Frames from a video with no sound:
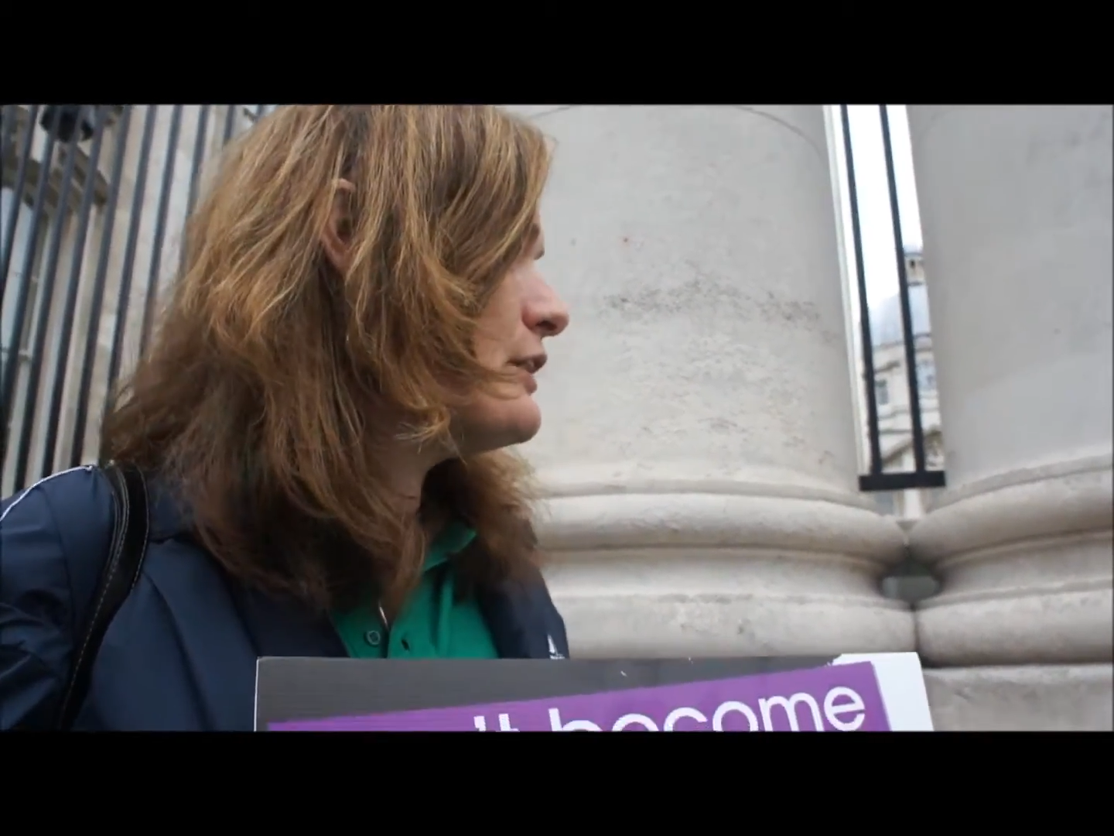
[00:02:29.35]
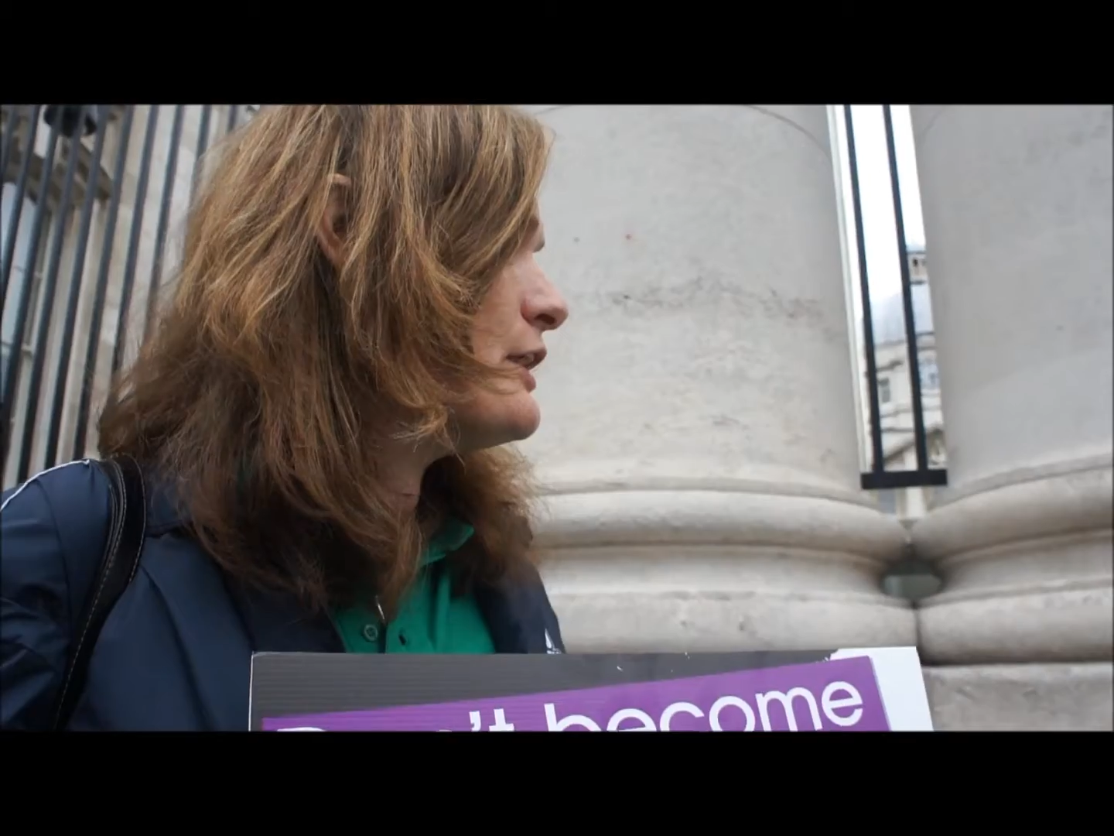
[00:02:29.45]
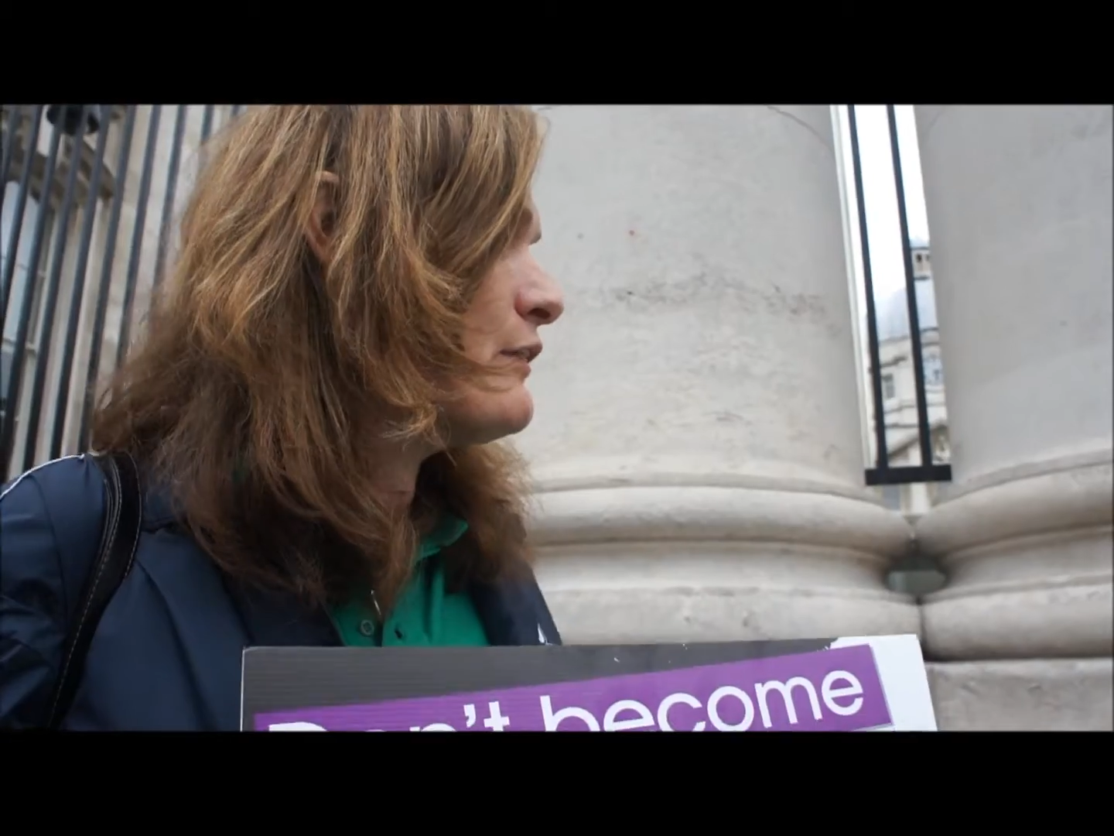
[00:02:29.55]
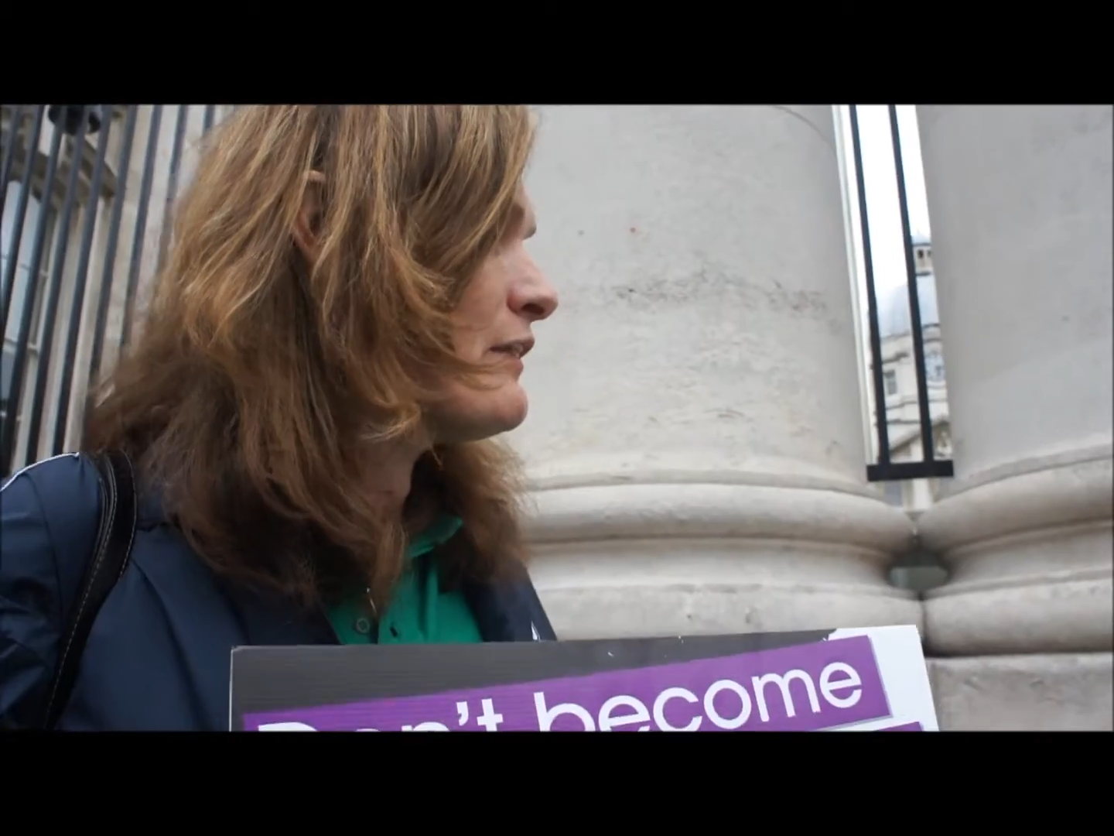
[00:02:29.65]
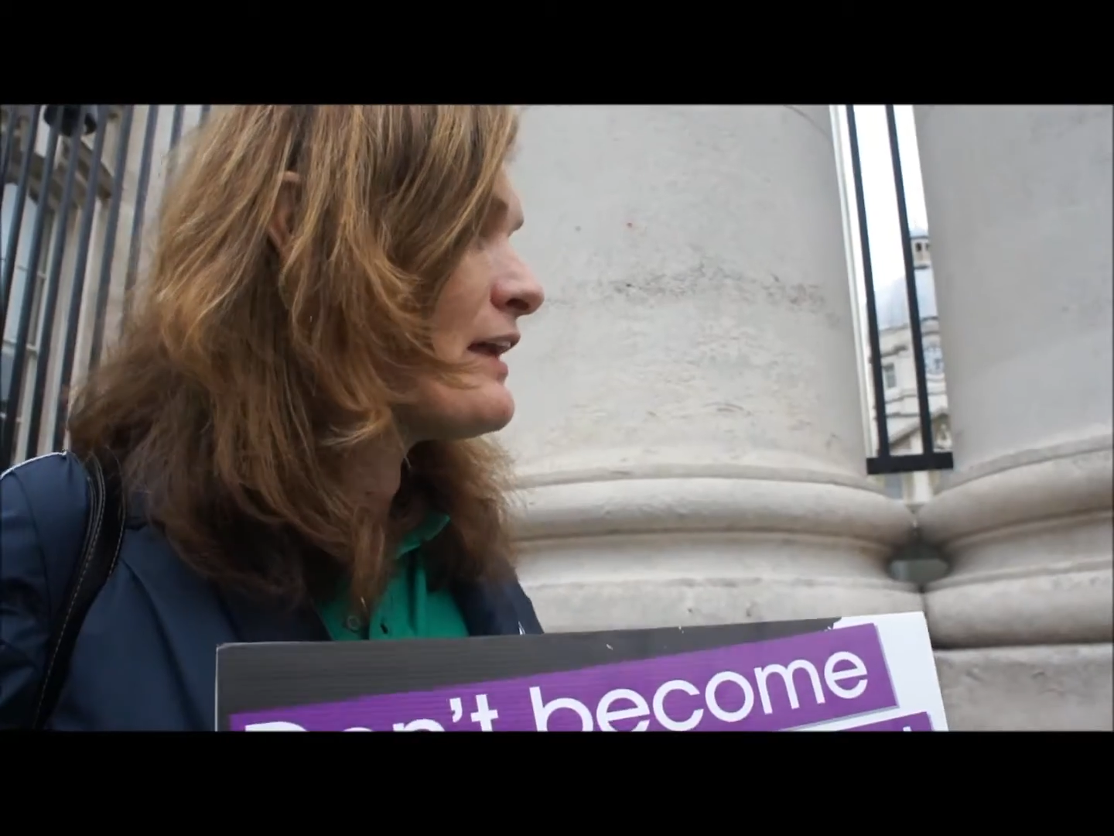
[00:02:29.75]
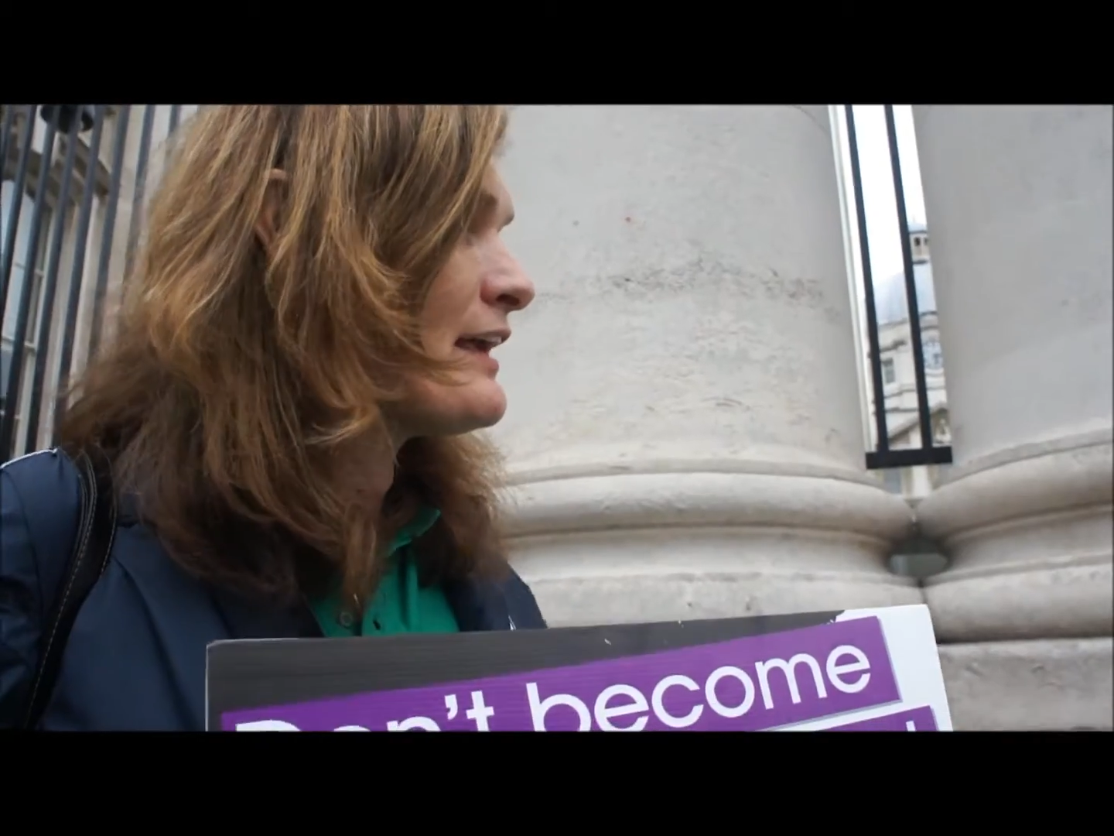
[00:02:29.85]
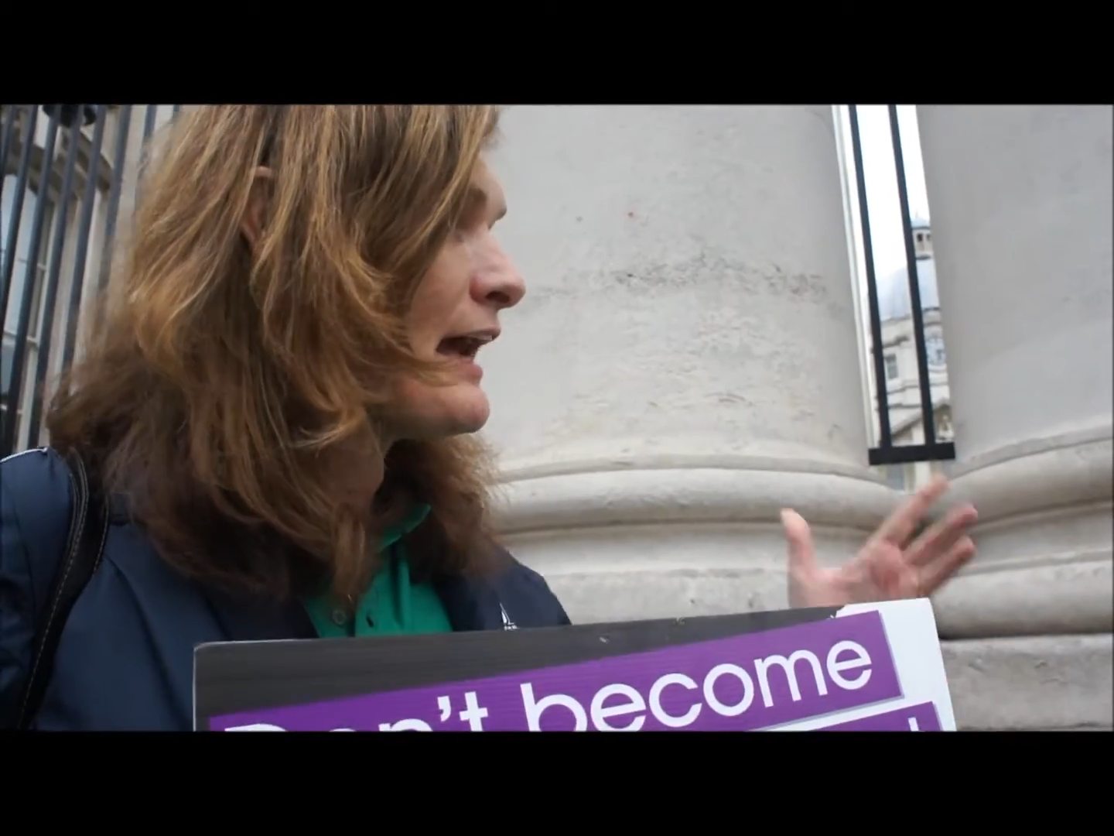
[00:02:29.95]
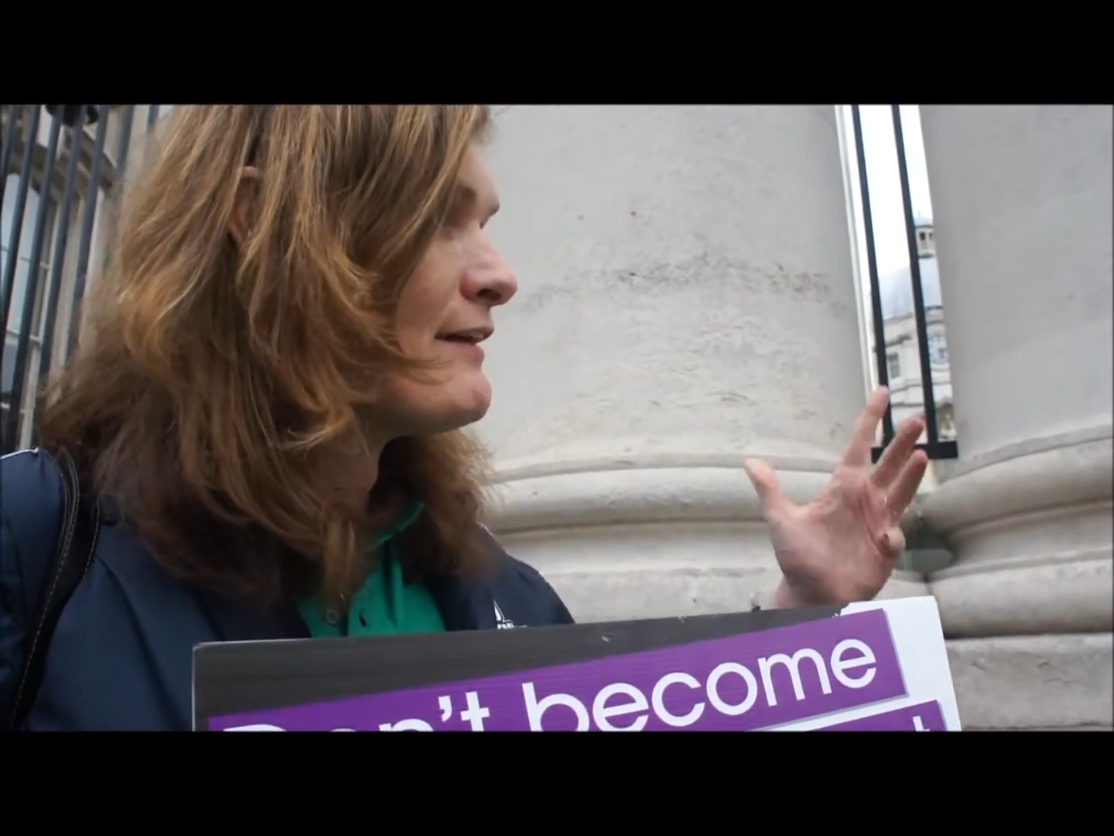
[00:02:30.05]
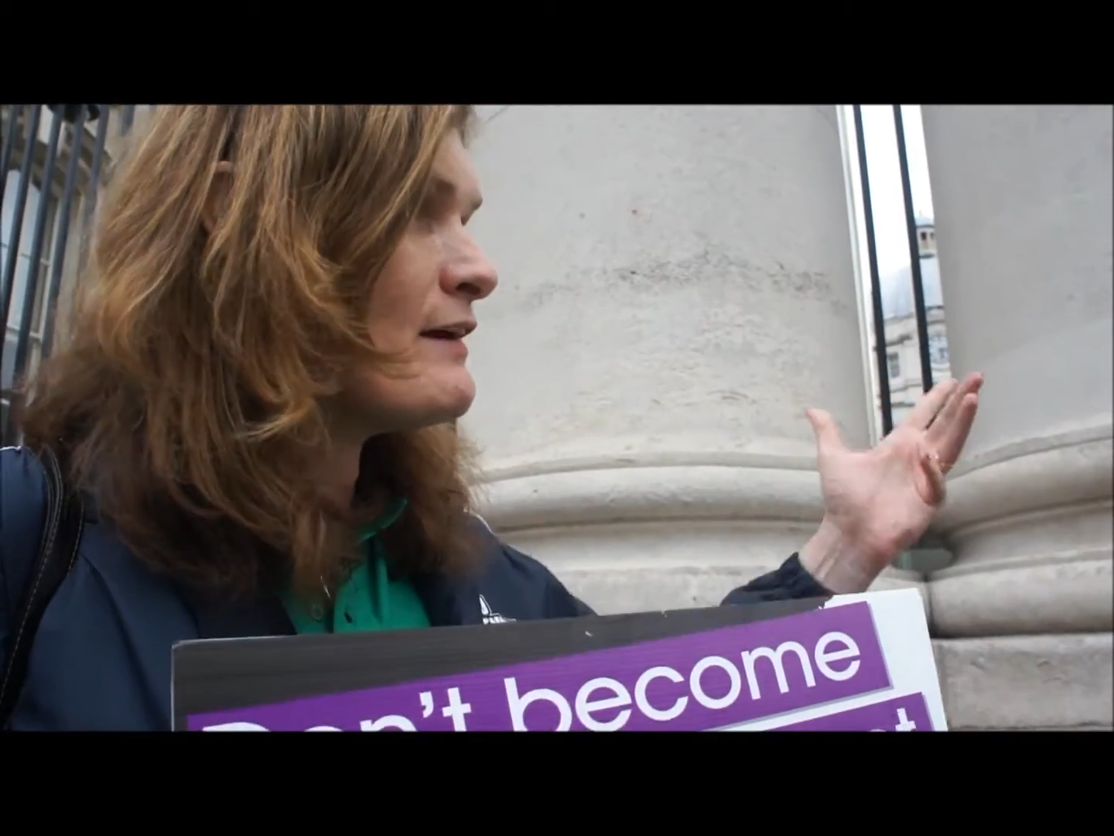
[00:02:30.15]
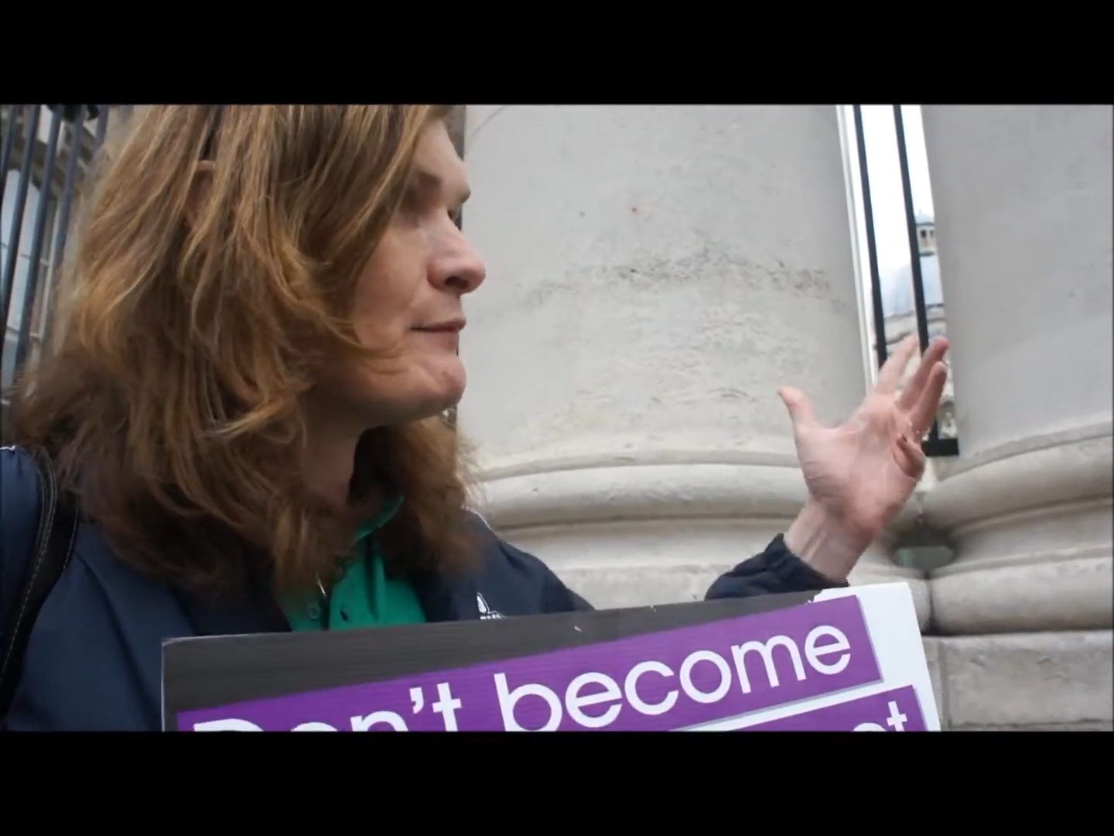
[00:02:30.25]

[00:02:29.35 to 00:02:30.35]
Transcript: you know, they gave